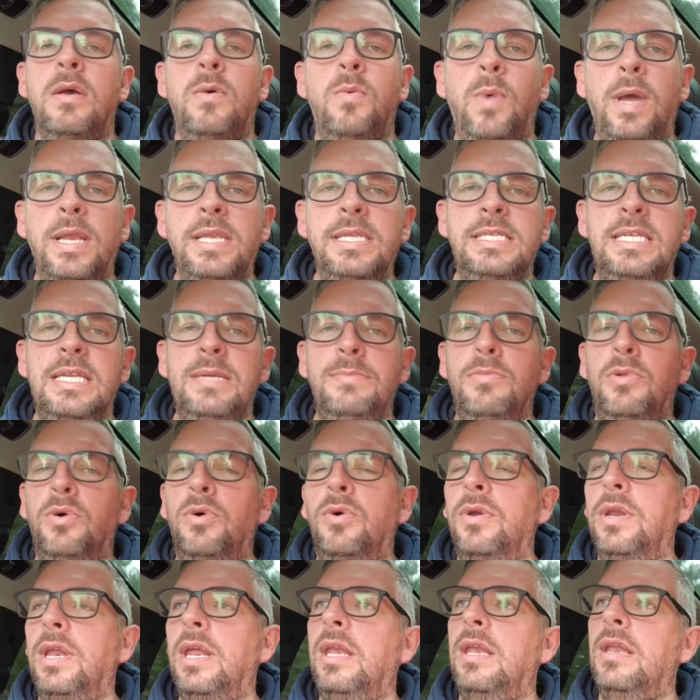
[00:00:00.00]
Wednesday
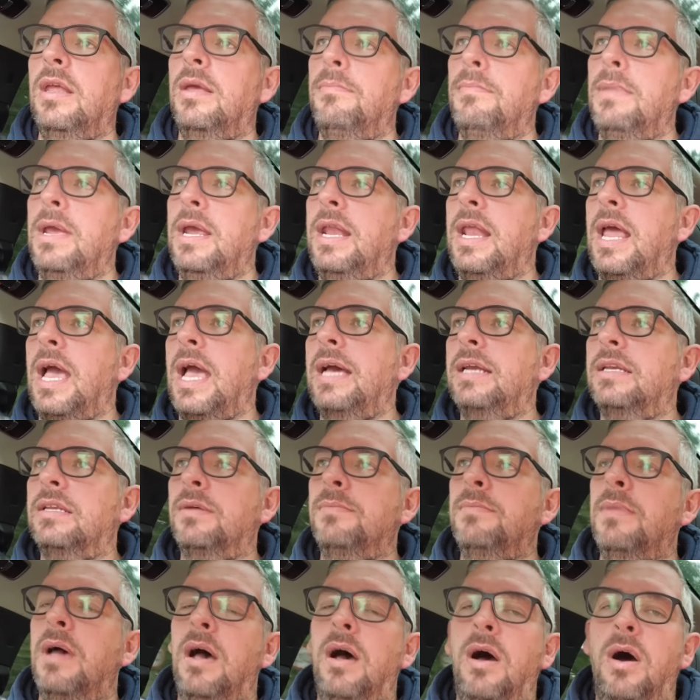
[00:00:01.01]
morning, me and
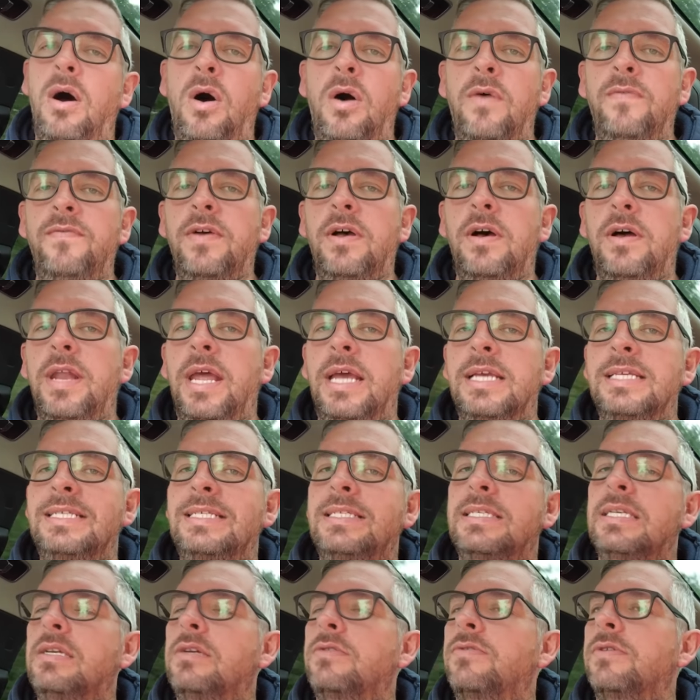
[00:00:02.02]
Adam are off on a
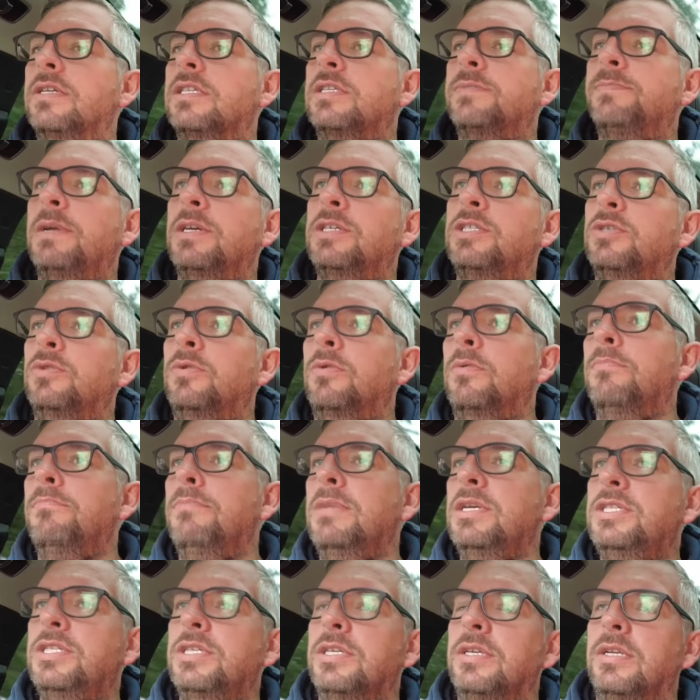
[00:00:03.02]
secret special
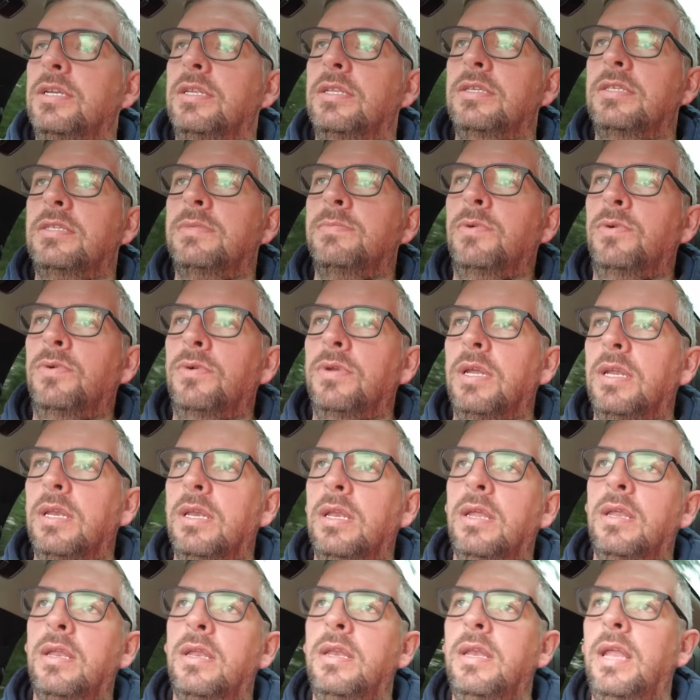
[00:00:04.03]
mission this
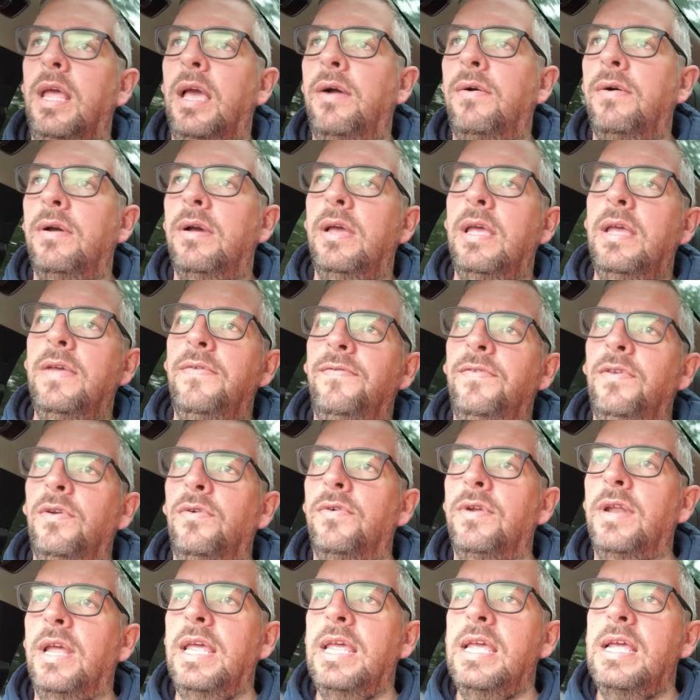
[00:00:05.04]
morning. Now, if
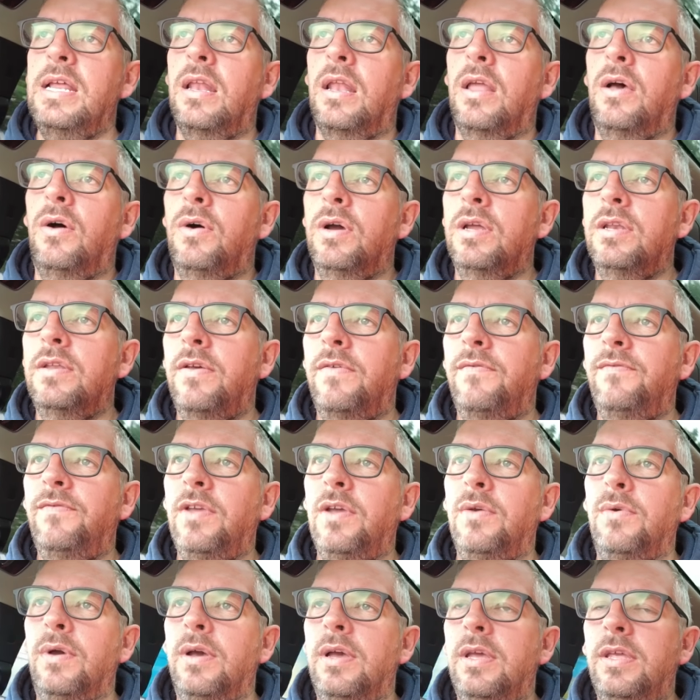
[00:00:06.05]
you're an eagle-eyed
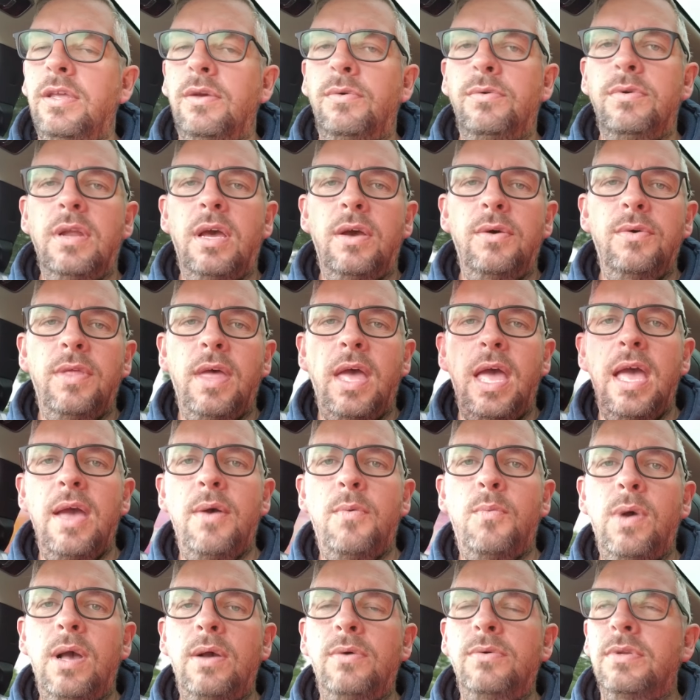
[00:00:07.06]
viewer, you'll know that
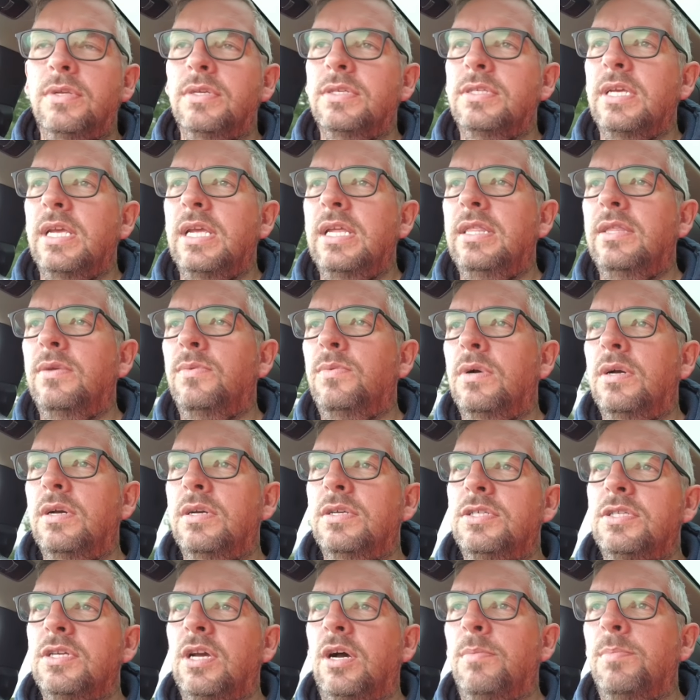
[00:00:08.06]
our welders in the
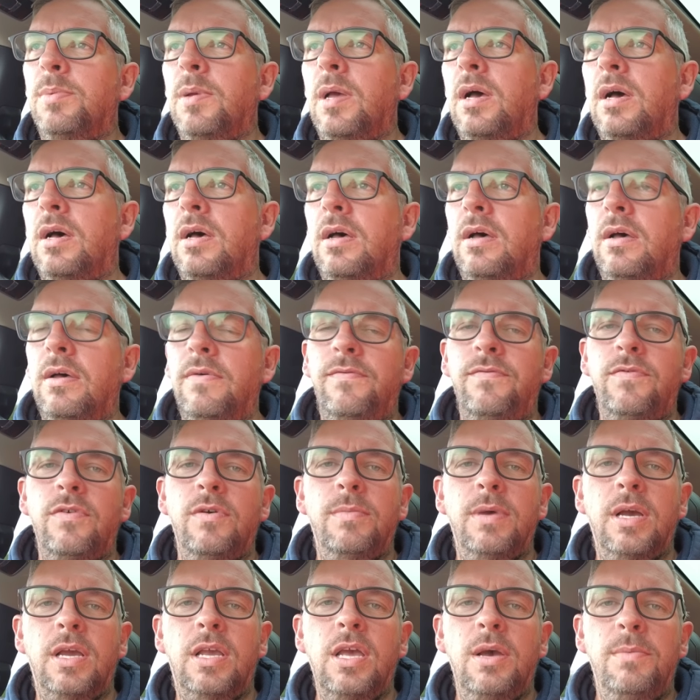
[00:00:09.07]
workshop are
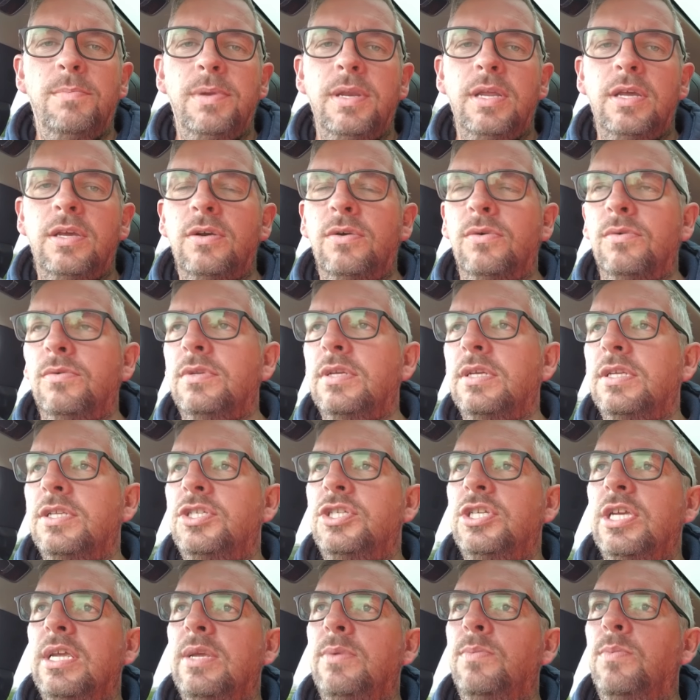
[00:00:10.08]
from a company called
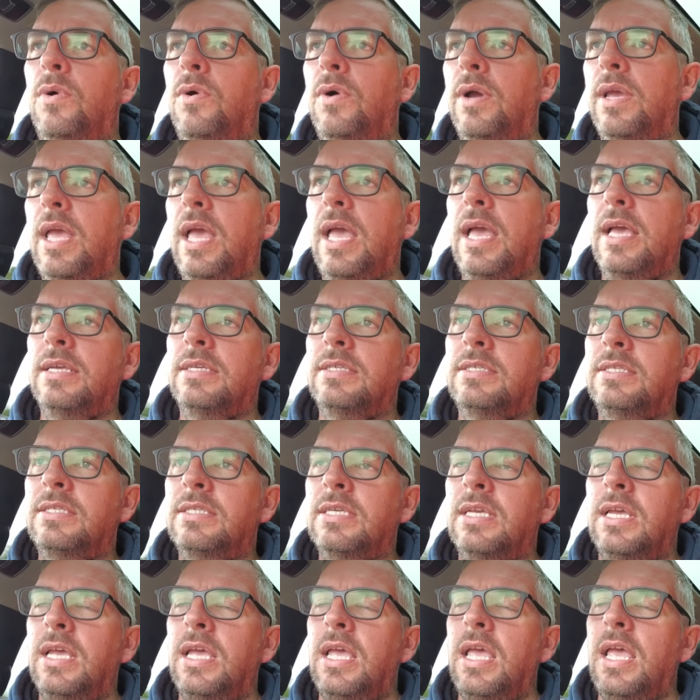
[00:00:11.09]
GYS,